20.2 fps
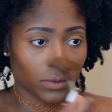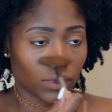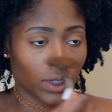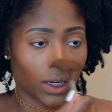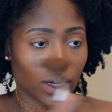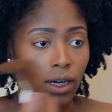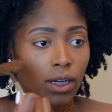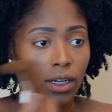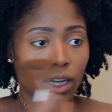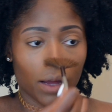
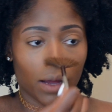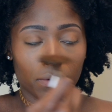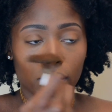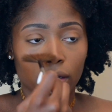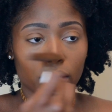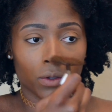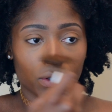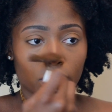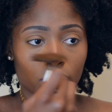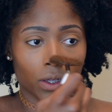Alright, now we're
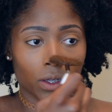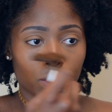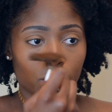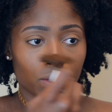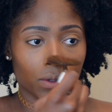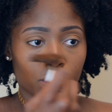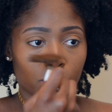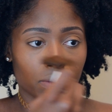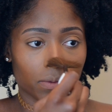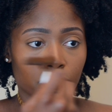going to do the
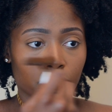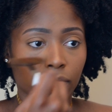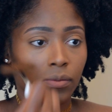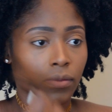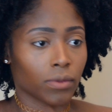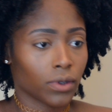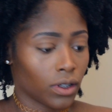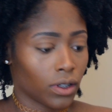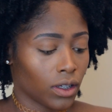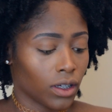nose.
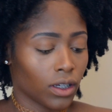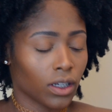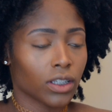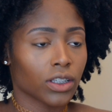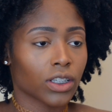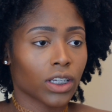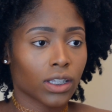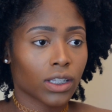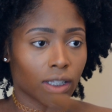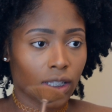
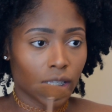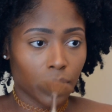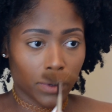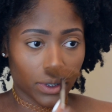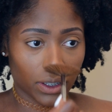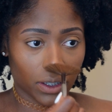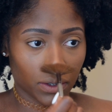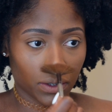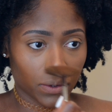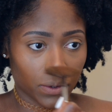Just the tip of
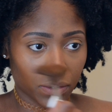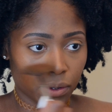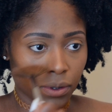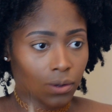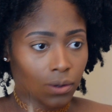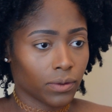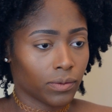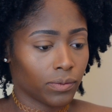the nose.